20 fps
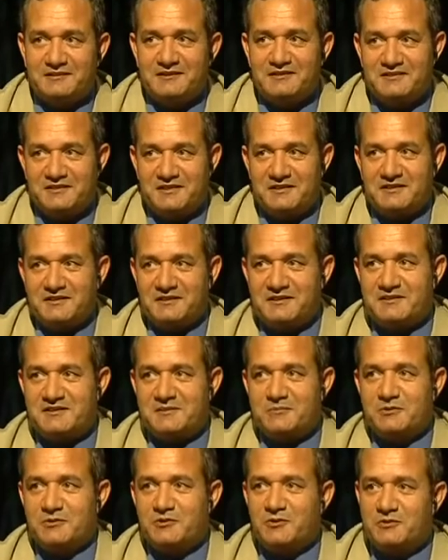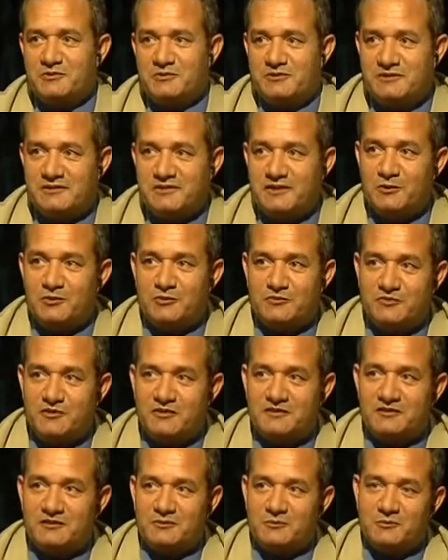the secrets, because our
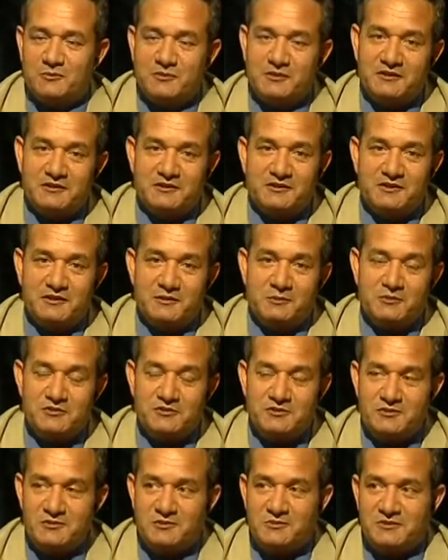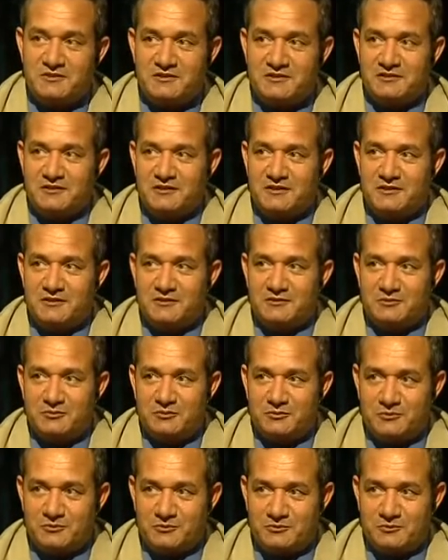father, when he was using
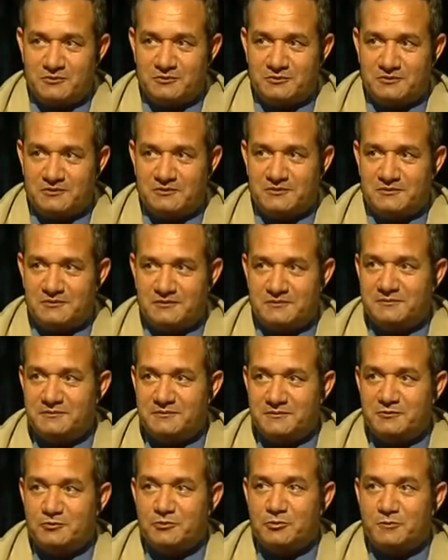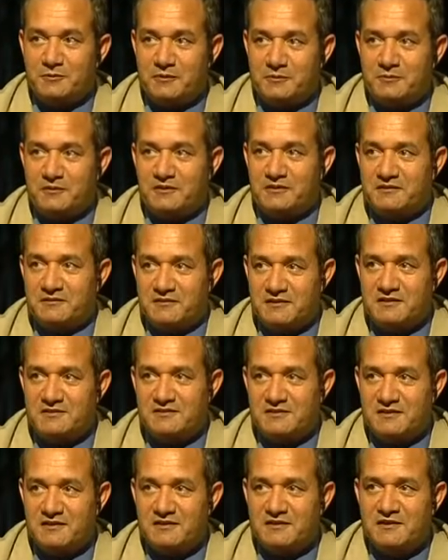to prepare
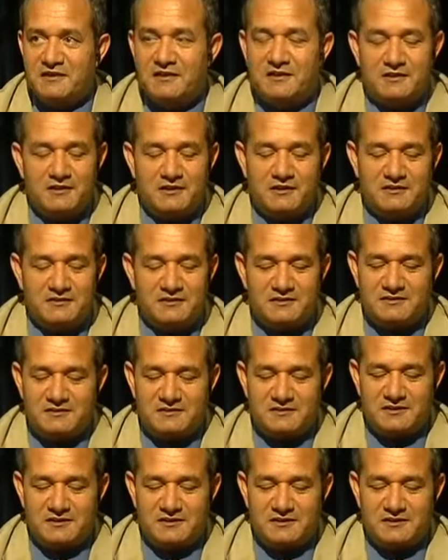his ink, he doesn't